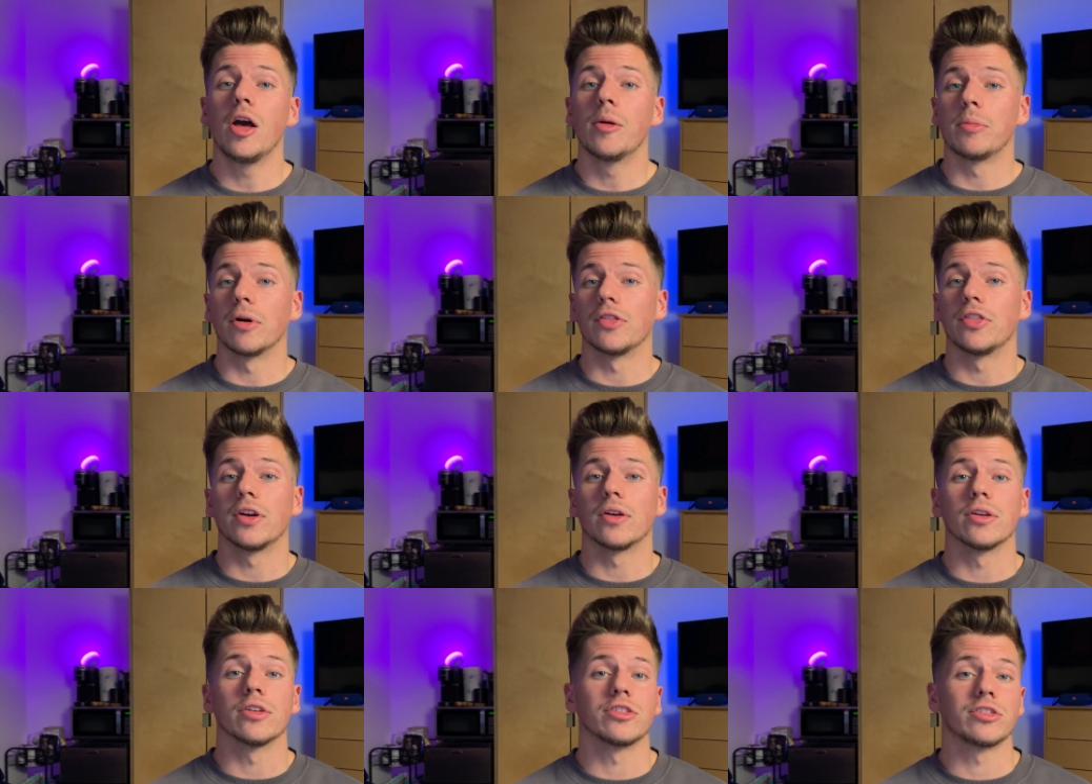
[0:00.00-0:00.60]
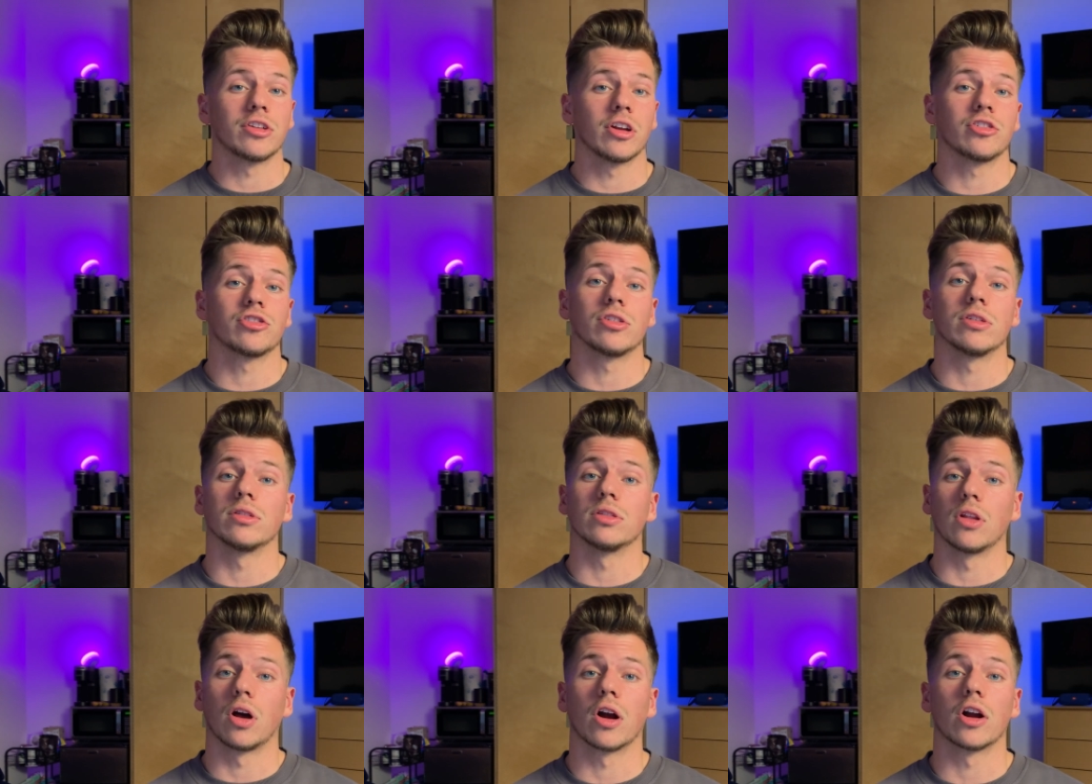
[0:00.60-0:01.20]
but there is such a
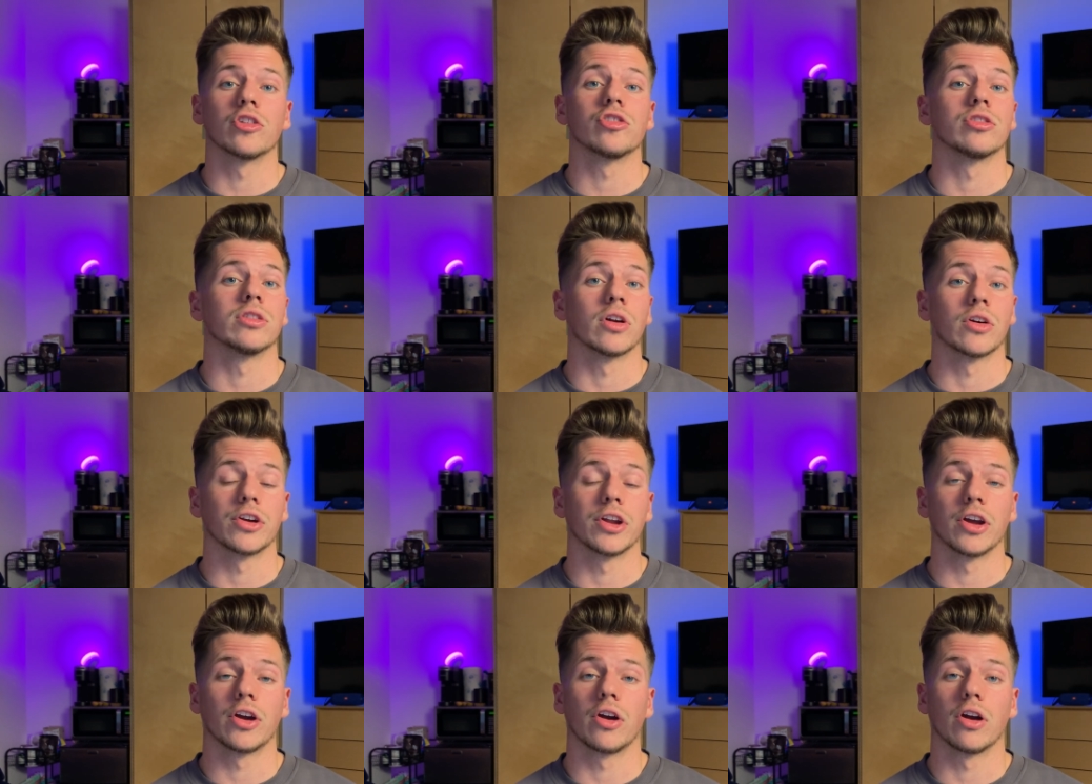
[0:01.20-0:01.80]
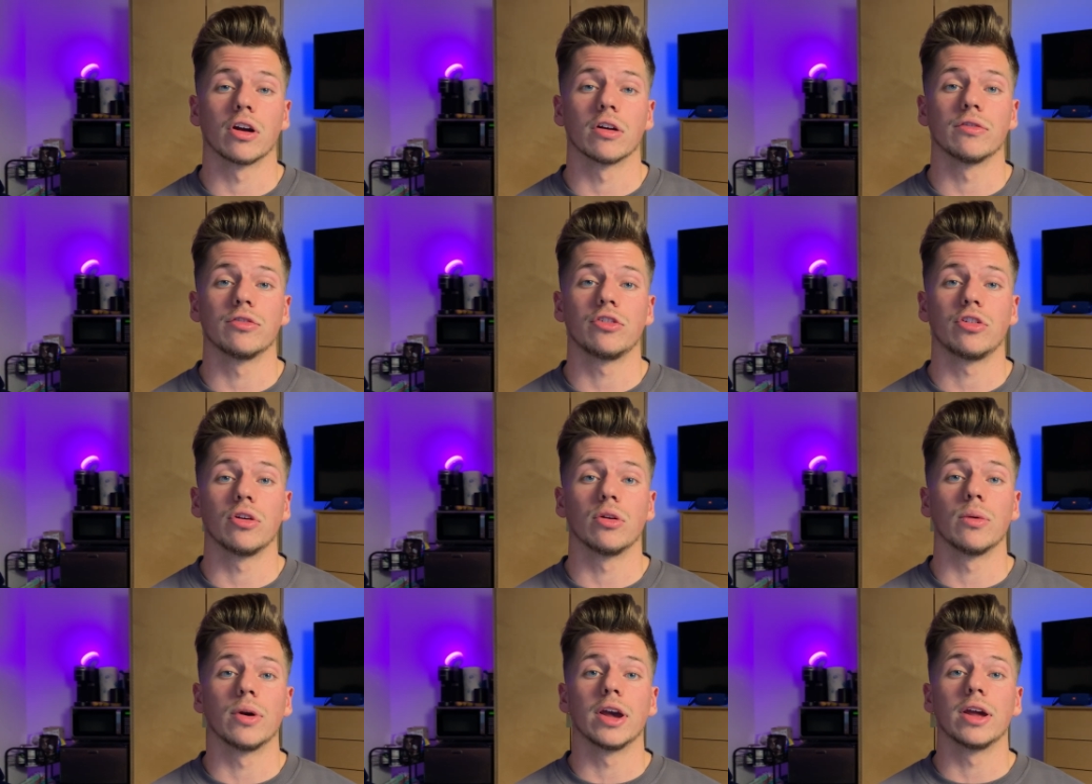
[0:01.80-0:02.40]
large learning curve
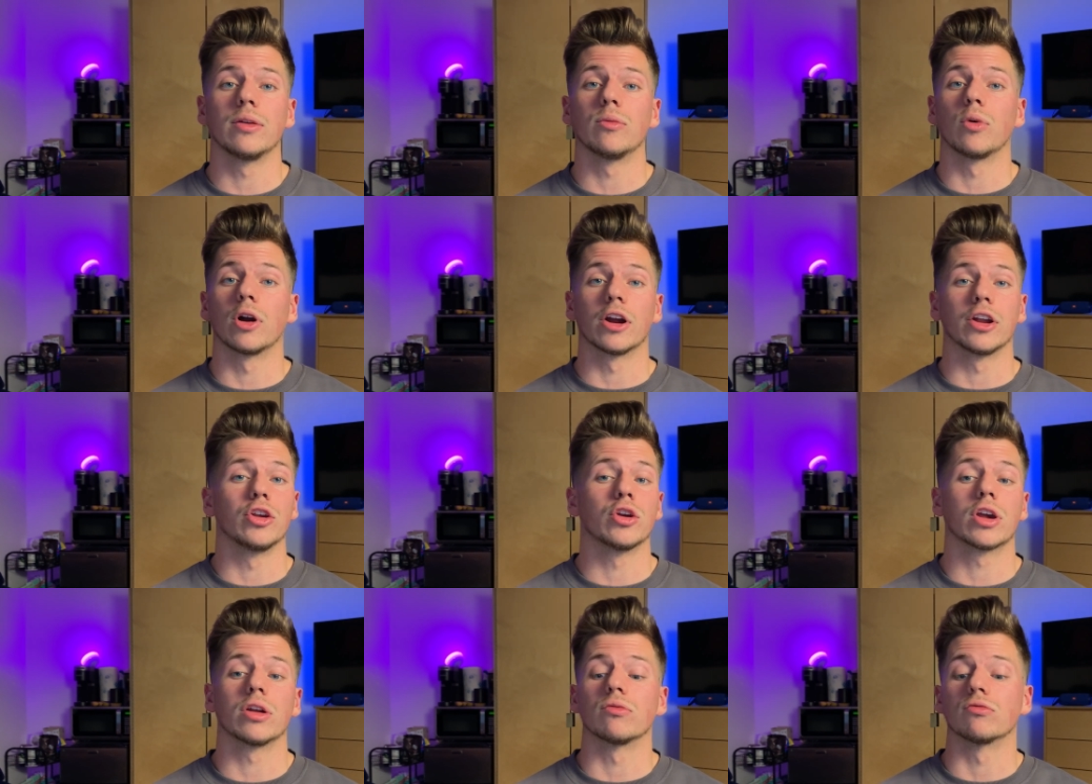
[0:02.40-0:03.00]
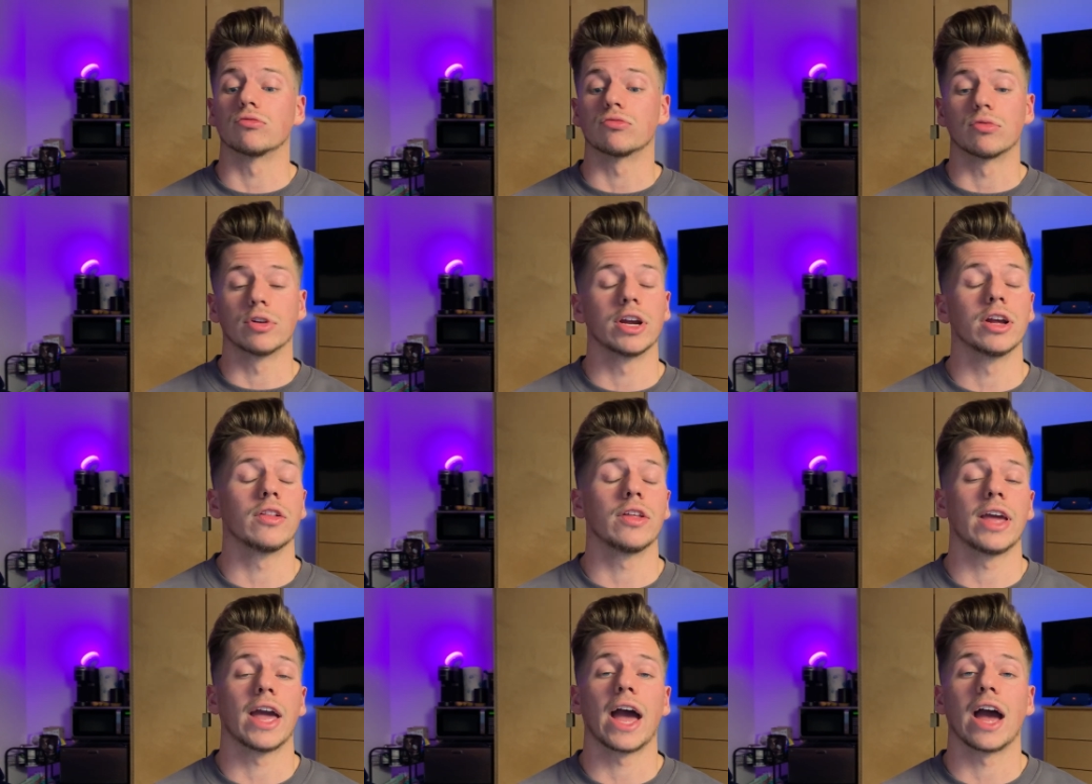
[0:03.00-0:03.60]
to it where you can
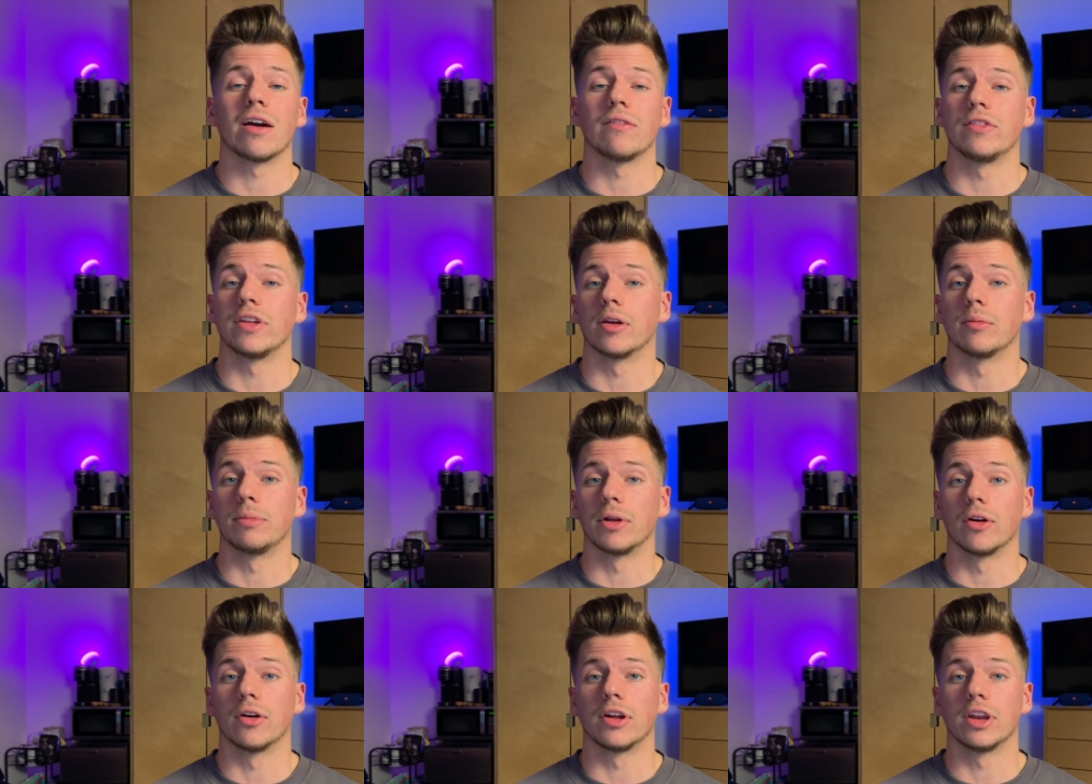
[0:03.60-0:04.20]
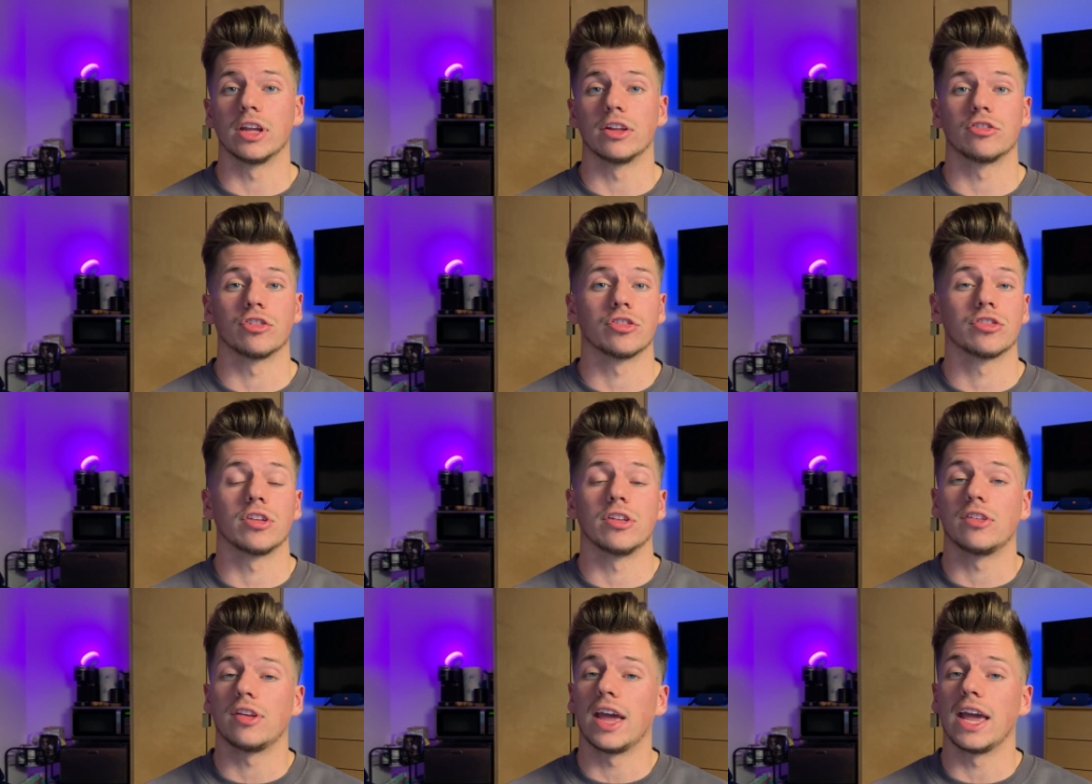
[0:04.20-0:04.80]
really have the ability just
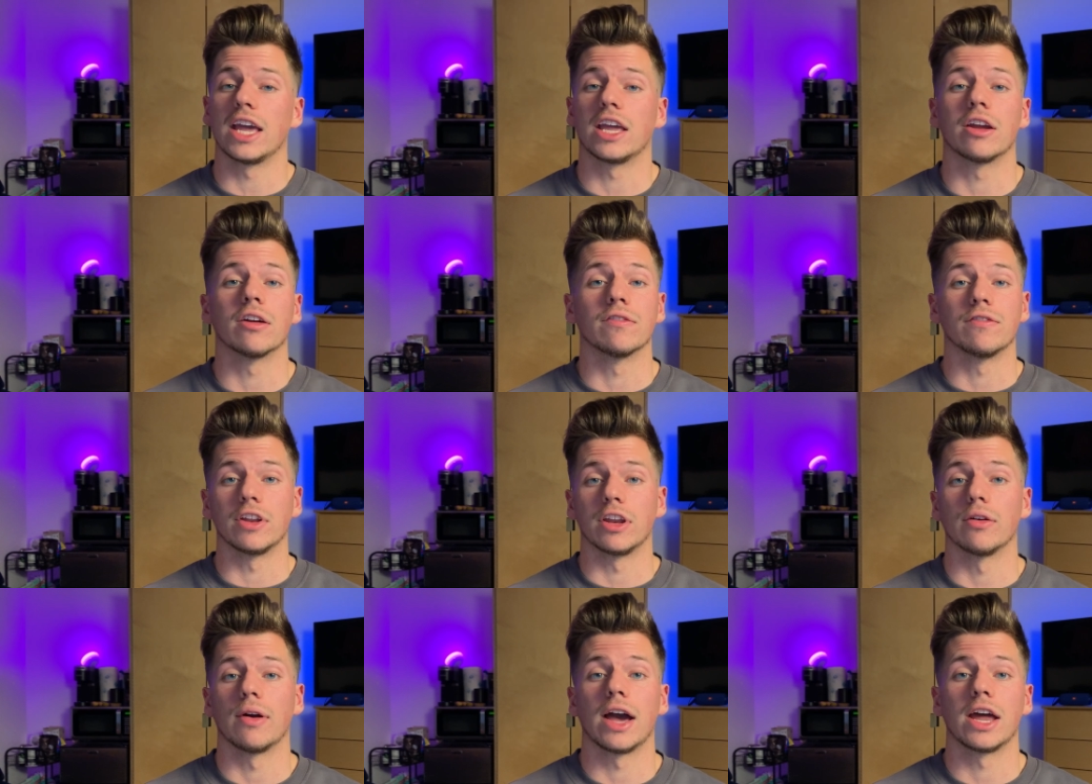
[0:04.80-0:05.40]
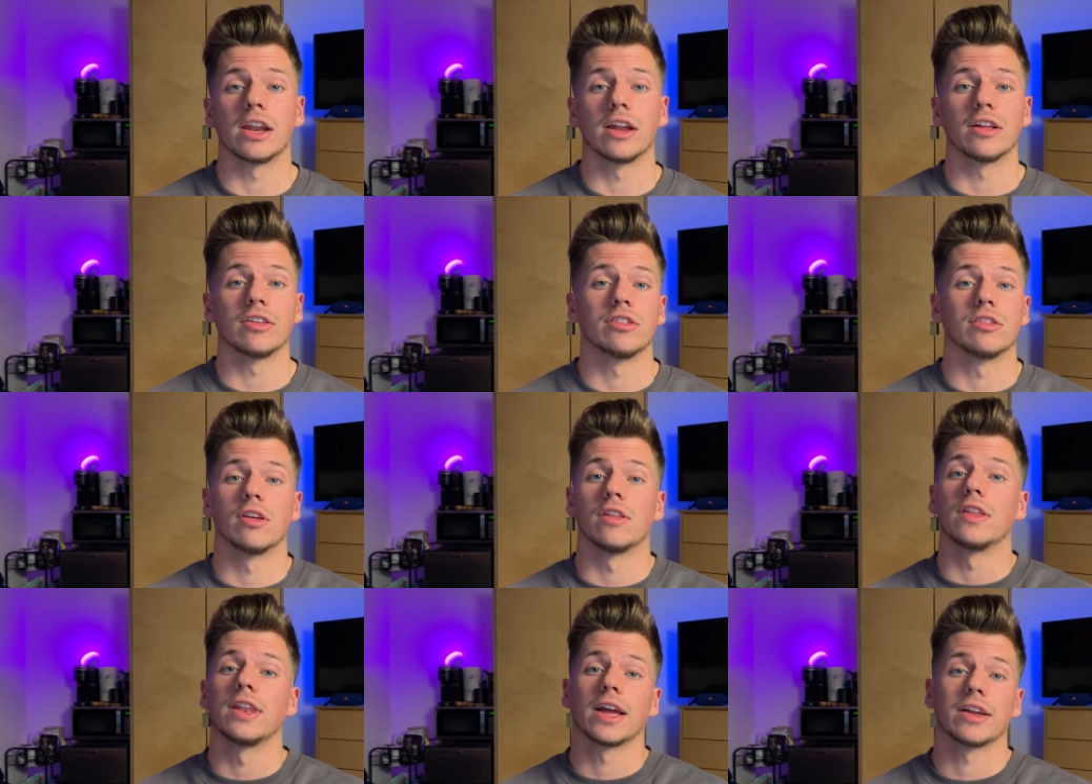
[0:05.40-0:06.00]
to take your video editing
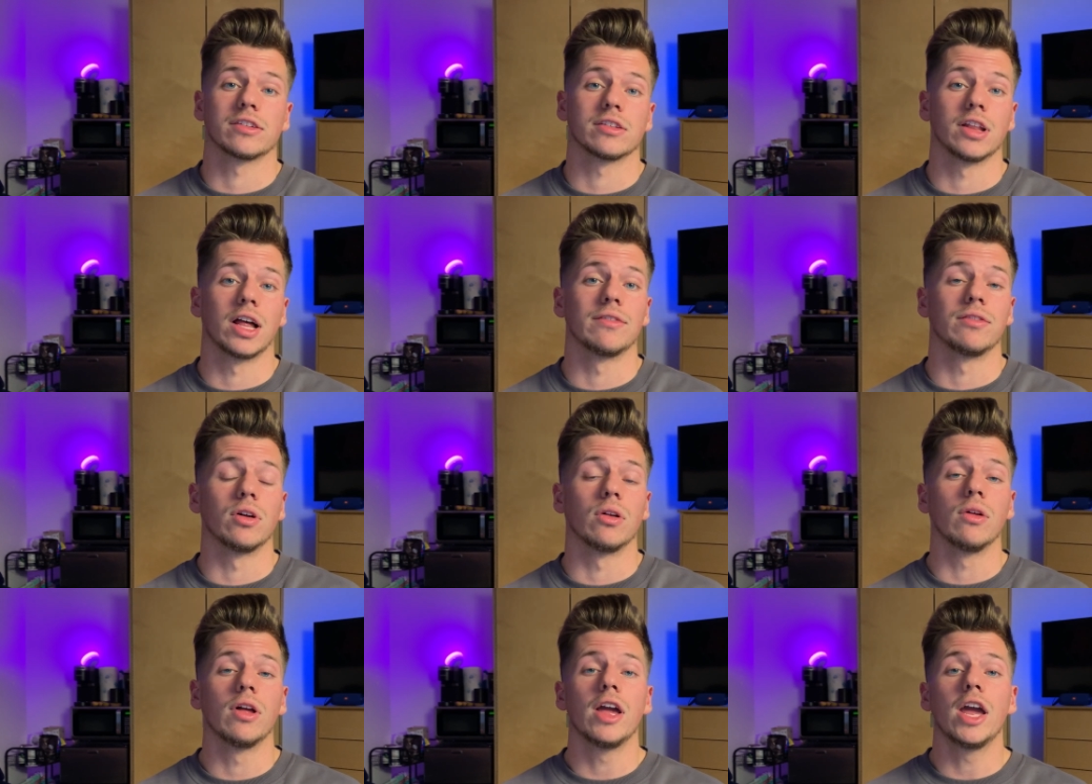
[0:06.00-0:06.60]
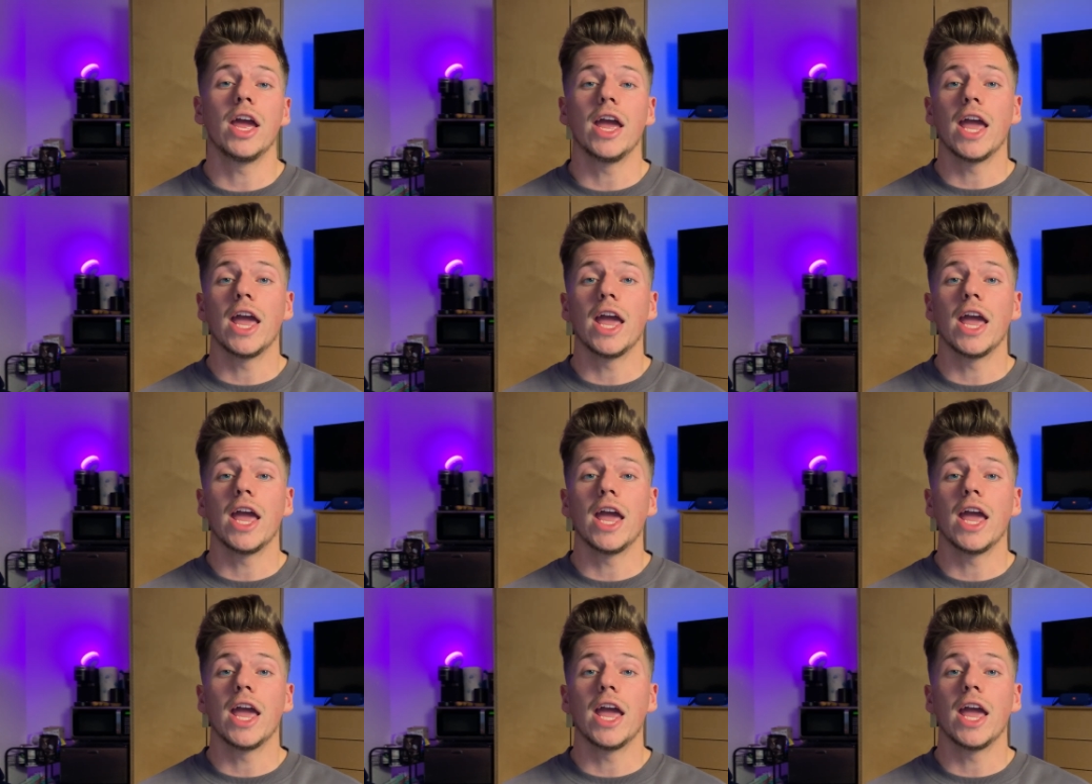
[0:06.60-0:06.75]
to the next level